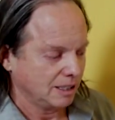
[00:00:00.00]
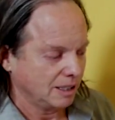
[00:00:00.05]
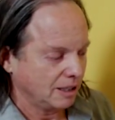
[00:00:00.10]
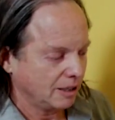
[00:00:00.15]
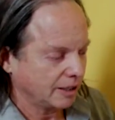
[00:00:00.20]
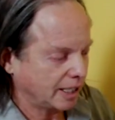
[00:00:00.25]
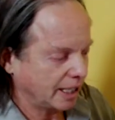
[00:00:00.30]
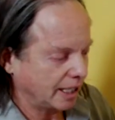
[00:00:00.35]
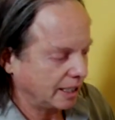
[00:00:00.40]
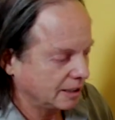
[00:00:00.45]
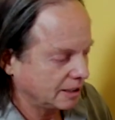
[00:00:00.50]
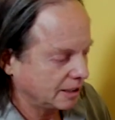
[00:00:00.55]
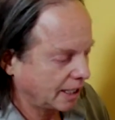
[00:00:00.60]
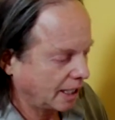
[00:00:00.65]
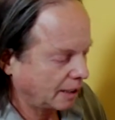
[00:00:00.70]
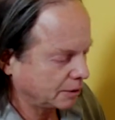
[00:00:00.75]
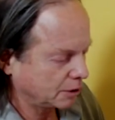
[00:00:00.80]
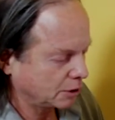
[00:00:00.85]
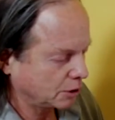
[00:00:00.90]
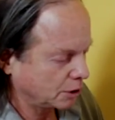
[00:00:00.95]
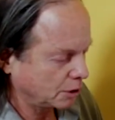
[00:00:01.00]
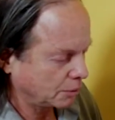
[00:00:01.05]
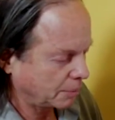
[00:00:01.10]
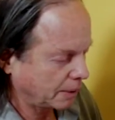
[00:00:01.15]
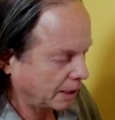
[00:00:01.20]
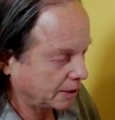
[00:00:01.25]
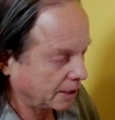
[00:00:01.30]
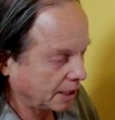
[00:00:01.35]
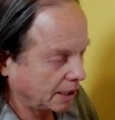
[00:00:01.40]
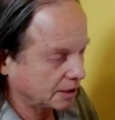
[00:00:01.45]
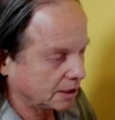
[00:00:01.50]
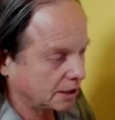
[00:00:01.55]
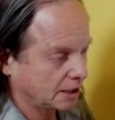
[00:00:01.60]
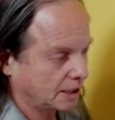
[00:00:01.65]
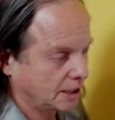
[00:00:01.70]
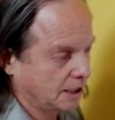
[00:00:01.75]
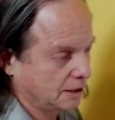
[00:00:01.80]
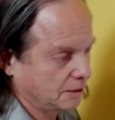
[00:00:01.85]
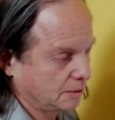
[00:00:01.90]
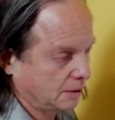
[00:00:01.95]
Okay, now we go to the, that's the
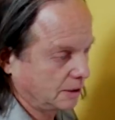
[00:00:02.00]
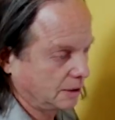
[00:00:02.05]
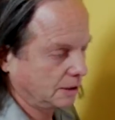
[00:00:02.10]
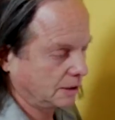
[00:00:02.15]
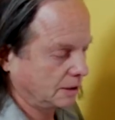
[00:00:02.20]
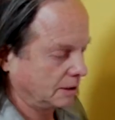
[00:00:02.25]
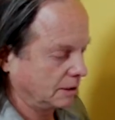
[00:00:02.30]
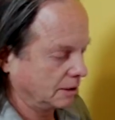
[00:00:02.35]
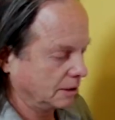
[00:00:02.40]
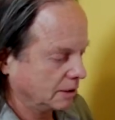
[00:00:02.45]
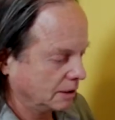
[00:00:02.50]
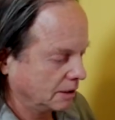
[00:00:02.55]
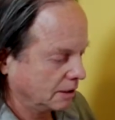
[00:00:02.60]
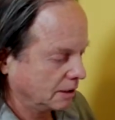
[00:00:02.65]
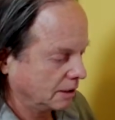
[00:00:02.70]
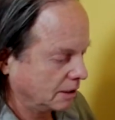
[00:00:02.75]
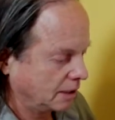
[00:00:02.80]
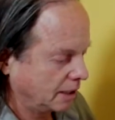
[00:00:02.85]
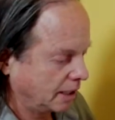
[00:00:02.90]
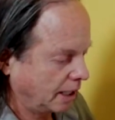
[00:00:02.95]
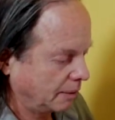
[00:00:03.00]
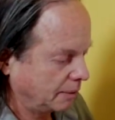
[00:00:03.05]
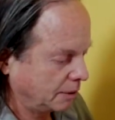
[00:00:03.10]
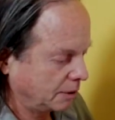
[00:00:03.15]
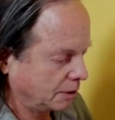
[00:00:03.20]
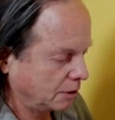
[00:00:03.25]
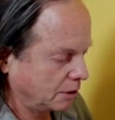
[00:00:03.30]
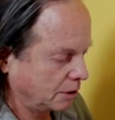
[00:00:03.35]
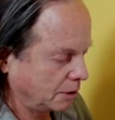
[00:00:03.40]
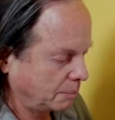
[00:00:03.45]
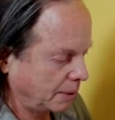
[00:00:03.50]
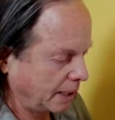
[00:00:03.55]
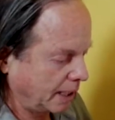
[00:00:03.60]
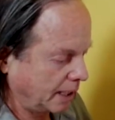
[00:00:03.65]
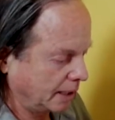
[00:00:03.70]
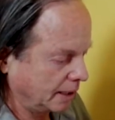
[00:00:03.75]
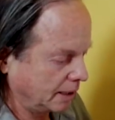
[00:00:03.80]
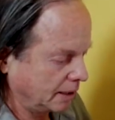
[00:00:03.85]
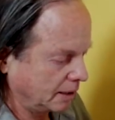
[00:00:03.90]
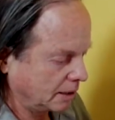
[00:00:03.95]
gutturals. Now we go to the
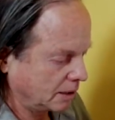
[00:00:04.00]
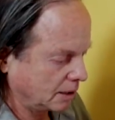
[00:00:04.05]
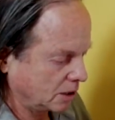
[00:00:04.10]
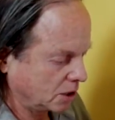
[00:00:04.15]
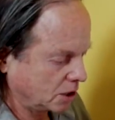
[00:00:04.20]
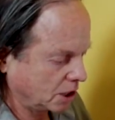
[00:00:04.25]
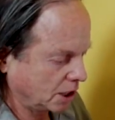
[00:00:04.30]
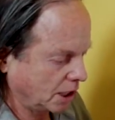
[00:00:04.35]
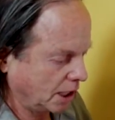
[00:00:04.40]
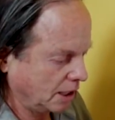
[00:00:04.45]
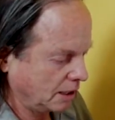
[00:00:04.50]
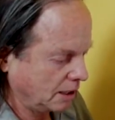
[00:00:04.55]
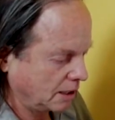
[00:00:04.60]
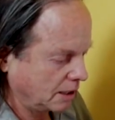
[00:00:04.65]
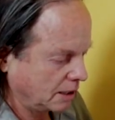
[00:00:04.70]
palate. Cha,